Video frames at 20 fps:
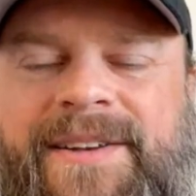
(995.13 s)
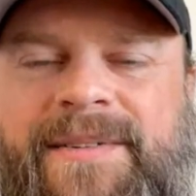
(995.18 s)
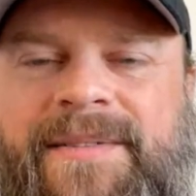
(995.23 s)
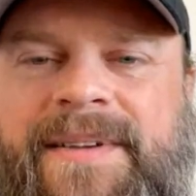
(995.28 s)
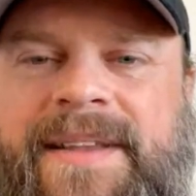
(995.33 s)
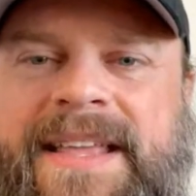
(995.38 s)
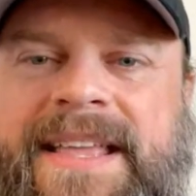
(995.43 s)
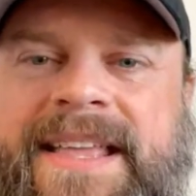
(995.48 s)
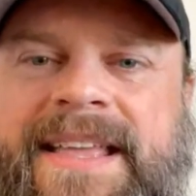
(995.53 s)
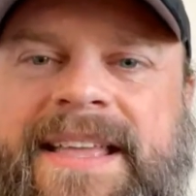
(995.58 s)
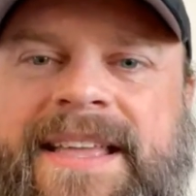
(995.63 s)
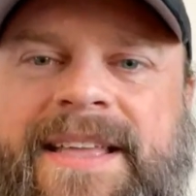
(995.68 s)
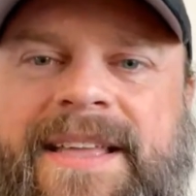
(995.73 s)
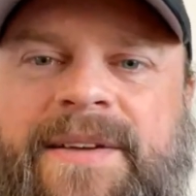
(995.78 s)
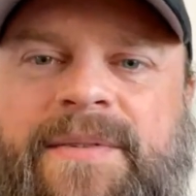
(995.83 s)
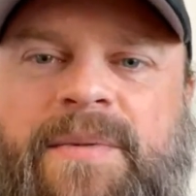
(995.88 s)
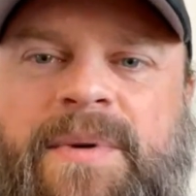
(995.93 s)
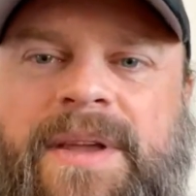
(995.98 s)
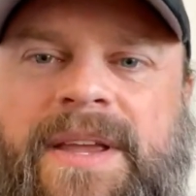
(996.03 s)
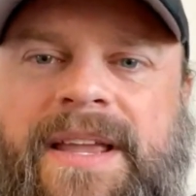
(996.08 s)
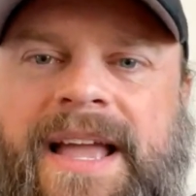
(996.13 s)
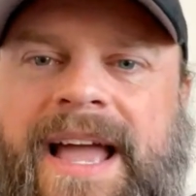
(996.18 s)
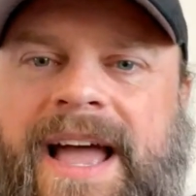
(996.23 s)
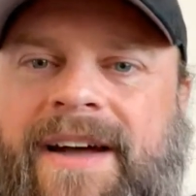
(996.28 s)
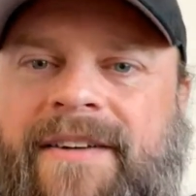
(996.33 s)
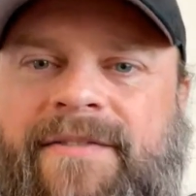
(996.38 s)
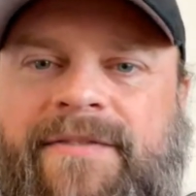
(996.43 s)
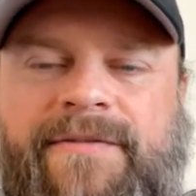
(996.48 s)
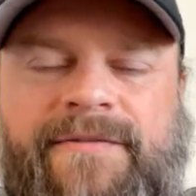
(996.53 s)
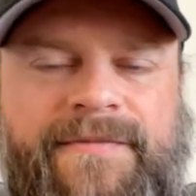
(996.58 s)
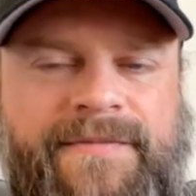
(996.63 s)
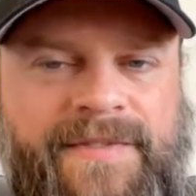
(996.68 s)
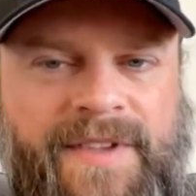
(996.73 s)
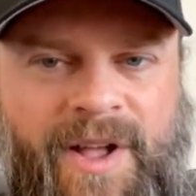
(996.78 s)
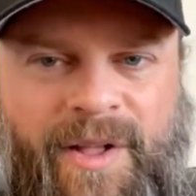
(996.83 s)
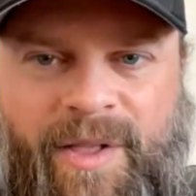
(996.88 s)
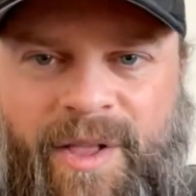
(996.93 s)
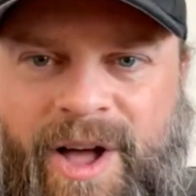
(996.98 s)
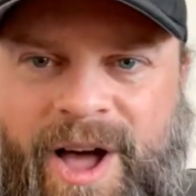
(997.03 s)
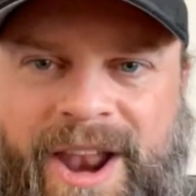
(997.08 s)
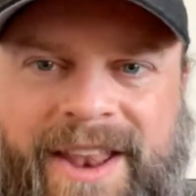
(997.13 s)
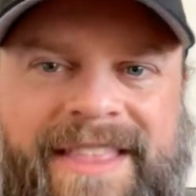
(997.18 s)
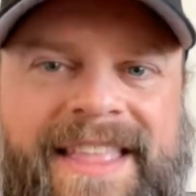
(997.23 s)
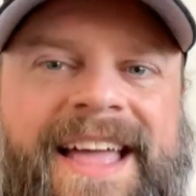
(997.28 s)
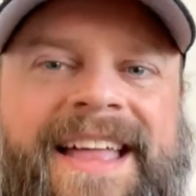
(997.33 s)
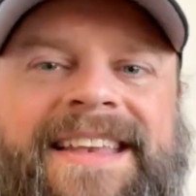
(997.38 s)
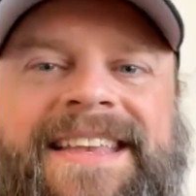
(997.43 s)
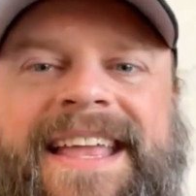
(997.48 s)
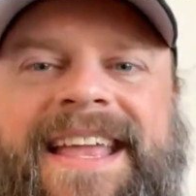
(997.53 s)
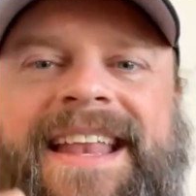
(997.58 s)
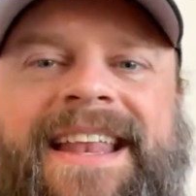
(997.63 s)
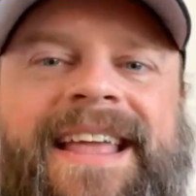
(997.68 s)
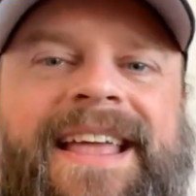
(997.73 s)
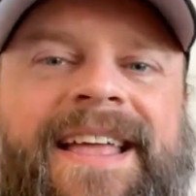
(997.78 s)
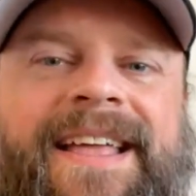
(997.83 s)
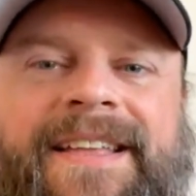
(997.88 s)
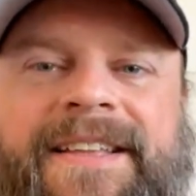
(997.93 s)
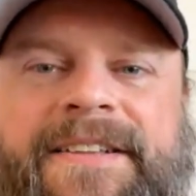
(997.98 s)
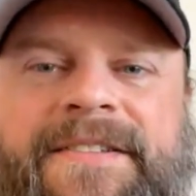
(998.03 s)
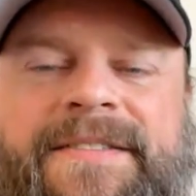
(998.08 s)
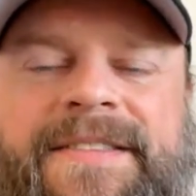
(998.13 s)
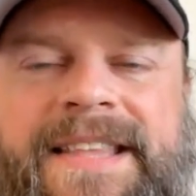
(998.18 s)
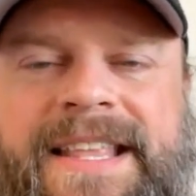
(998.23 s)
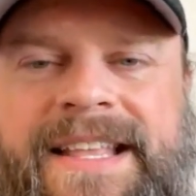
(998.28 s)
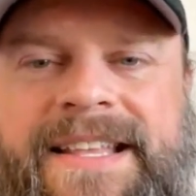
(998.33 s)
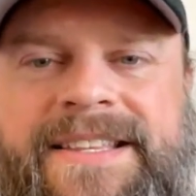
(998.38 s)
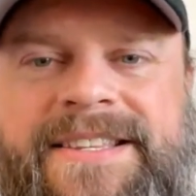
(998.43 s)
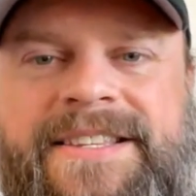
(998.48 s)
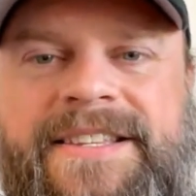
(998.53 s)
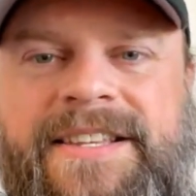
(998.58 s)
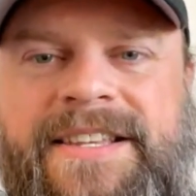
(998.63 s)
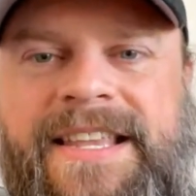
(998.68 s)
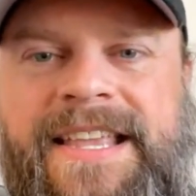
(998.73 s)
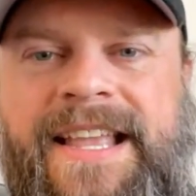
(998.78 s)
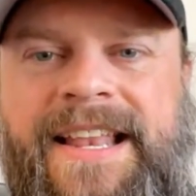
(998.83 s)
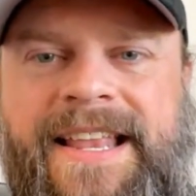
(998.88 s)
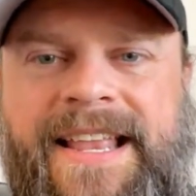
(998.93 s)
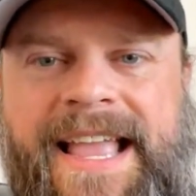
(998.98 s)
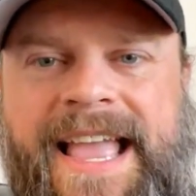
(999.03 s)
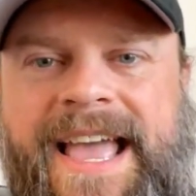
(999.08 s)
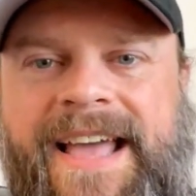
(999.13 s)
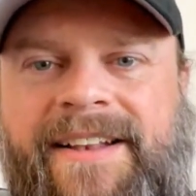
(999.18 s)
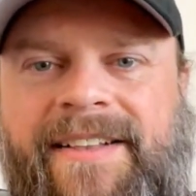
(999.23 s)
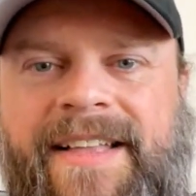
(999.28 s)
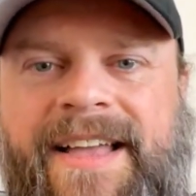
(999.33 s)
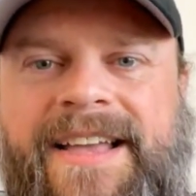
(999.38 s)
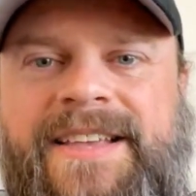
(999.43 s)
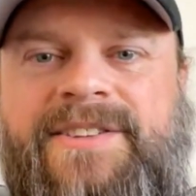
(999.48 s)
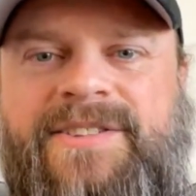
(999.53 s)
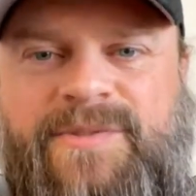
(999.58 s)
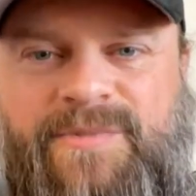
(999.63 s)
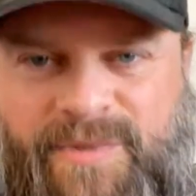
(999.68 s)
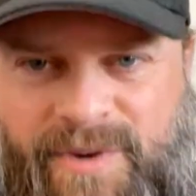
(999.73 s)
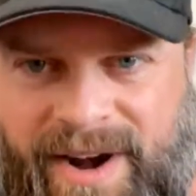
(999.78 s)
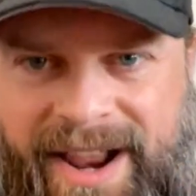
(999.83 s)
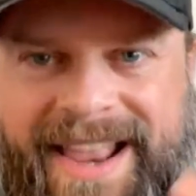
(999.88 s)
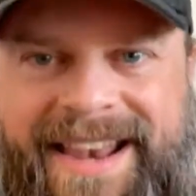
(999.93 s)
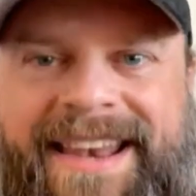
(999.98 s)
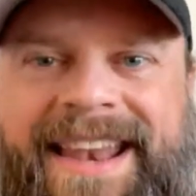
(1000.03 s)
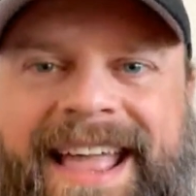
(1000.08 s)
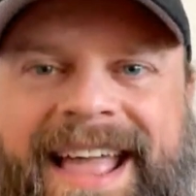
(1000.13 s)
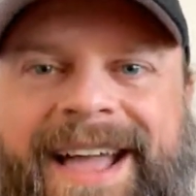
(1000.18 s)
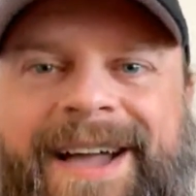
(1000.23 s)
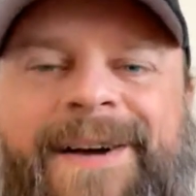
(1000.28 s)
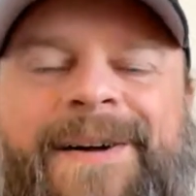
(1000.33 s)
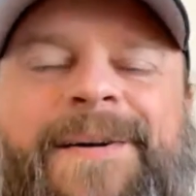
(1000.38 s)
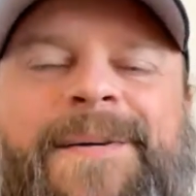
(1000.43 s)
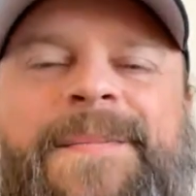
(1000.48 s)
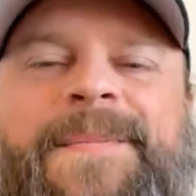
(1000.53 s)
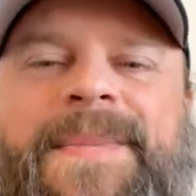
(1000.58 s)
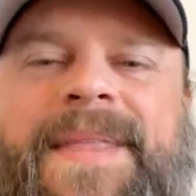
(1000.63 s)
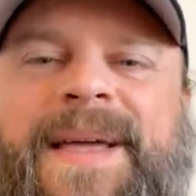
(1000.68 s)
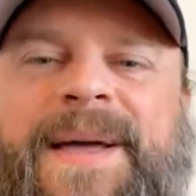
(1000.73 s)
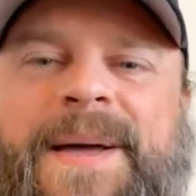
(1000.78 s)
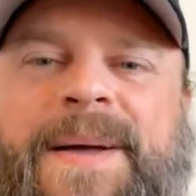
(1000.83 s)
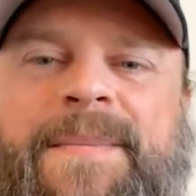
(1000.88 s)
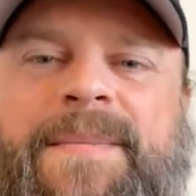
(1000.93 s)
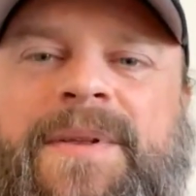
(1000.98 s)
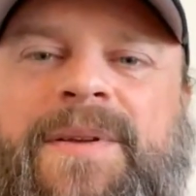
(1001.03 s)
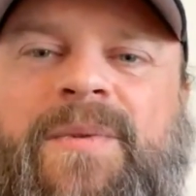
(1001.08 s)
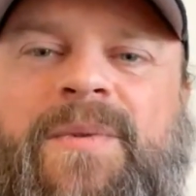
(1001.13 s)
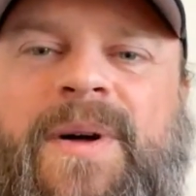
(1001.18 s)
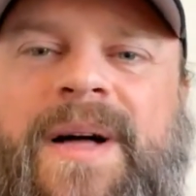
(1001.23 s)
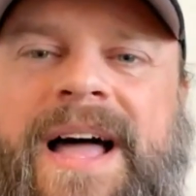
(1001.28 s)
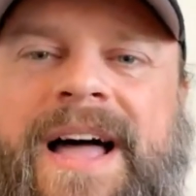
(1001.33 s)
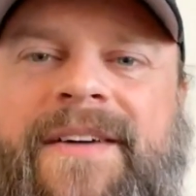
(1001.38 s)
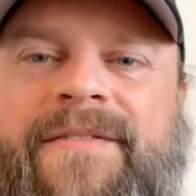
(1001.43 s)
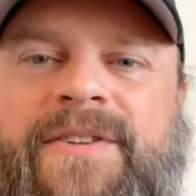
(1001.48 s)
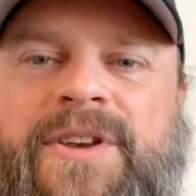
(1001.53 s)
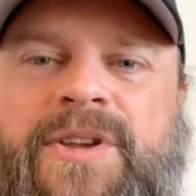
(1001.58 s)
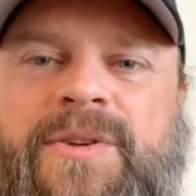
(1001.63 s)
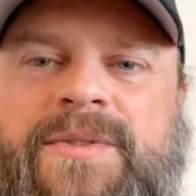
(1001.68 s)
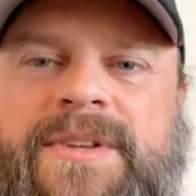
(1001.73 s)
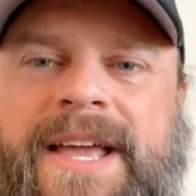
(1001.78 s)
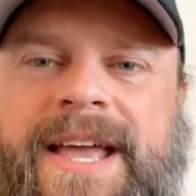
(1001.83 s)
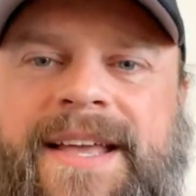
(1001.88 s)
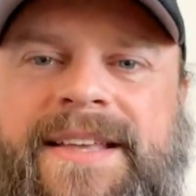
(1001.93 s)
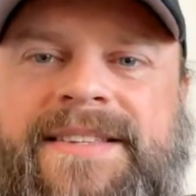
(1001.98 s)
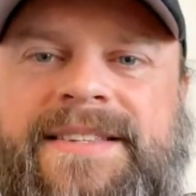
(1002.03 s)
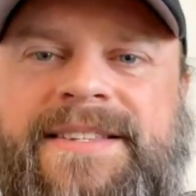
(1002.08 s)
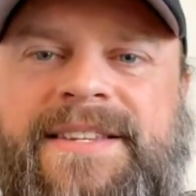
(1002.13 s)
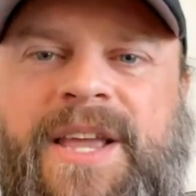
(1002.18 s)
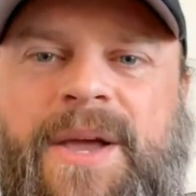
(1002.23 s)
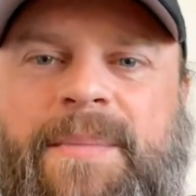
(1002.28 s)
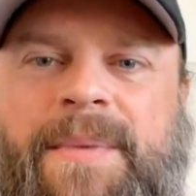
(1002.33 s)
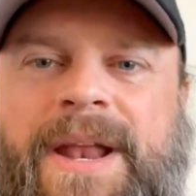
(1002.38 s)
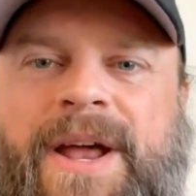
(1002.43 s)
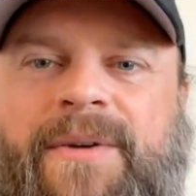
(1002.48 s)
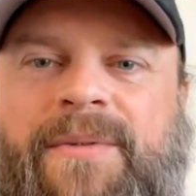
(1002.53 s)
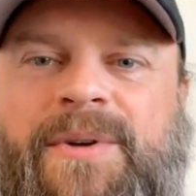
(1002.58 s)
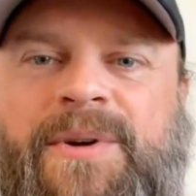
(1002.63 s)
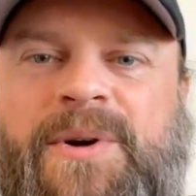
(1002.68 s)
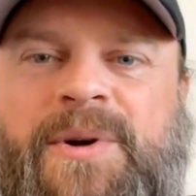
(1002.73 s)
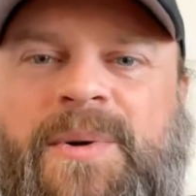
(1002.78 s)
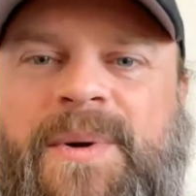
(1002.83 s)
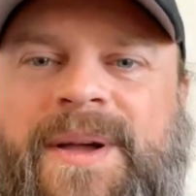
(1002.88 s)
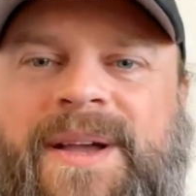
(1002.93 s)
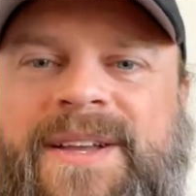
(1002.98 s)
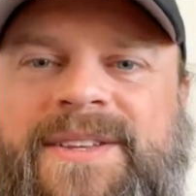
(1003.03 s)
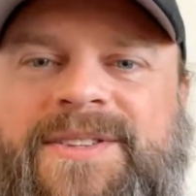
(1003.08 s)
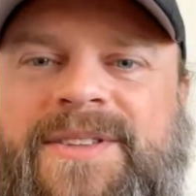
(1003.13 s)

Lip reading: And we have a lot of that data that's getting analyzed right now, and we'll have new tests coming out real quick.